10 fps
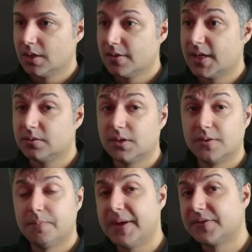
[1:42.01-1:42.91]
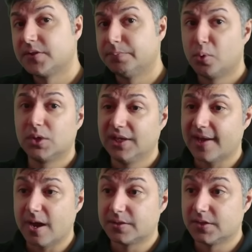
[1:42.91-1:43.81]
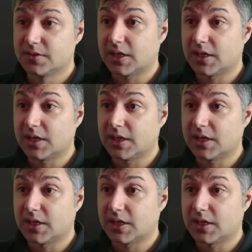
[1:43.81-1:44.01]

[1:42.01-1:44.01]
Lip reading: Then the best supporting characters